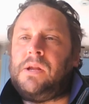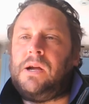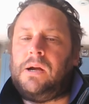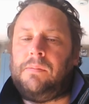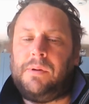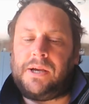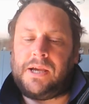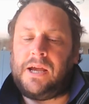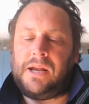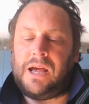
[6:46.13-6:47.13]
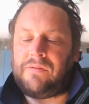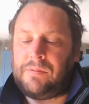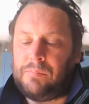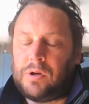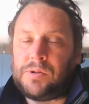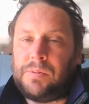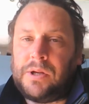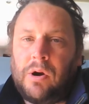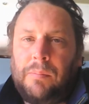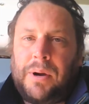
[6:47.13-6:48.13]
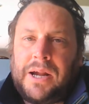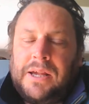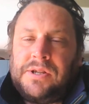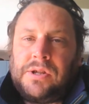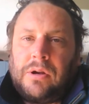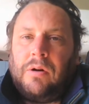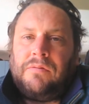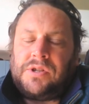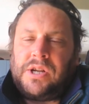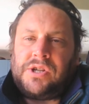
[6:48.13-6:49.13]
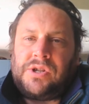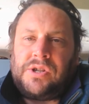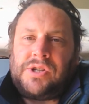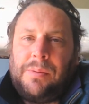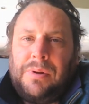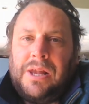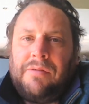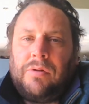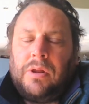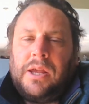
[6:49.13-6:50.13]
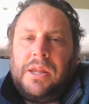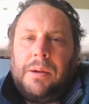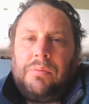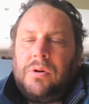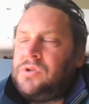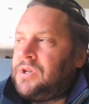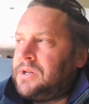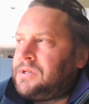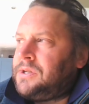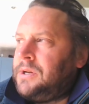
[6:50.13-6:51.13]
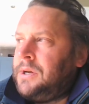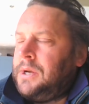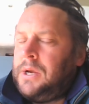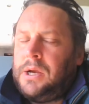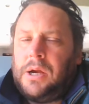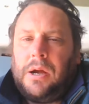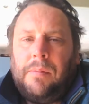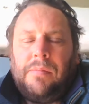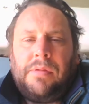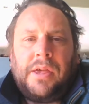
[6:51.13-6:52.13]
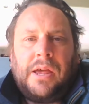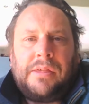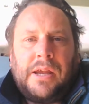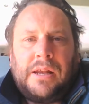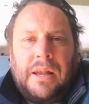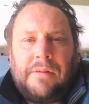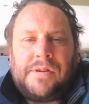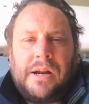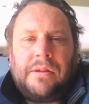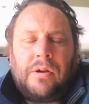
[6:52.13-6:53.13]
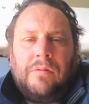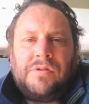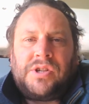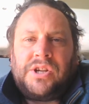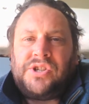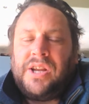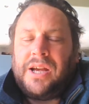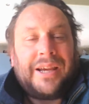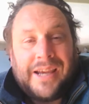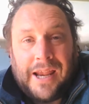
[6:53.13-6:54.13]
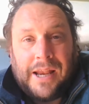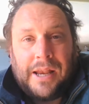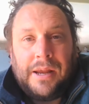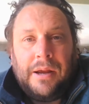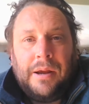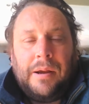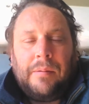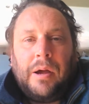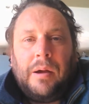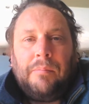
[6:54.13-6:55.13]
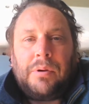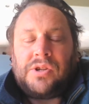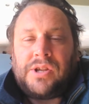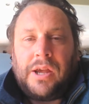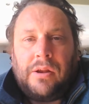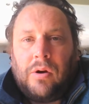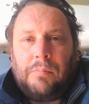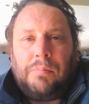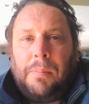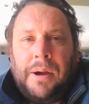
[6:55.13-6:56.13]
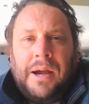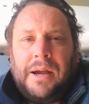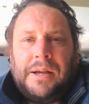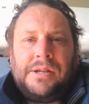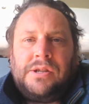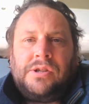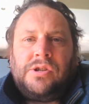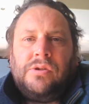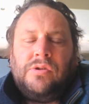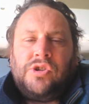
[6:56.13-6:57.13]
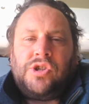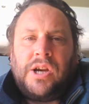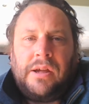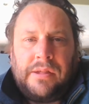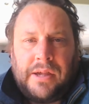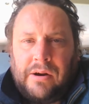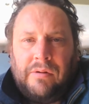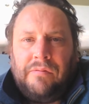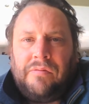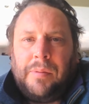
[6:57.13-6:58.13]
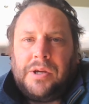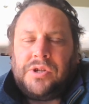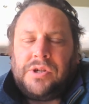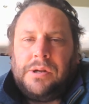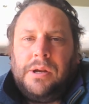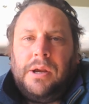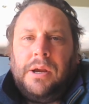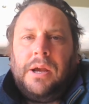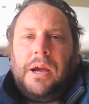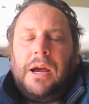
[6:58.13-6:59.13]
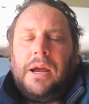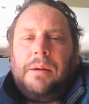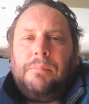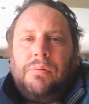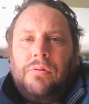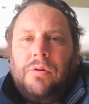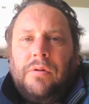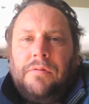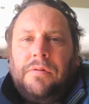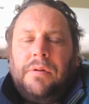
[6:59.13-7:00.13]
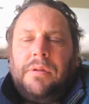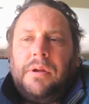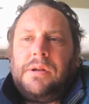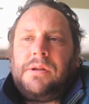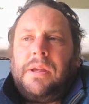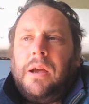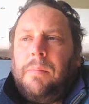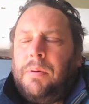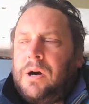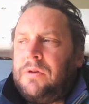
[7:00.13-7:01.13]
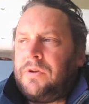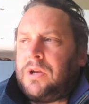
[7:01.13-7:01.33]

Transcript: Again, having possibly got back into the conversation at some level in their process, they're then left out of the conversation again, because they're not prepared to share their information and prove that they are part of a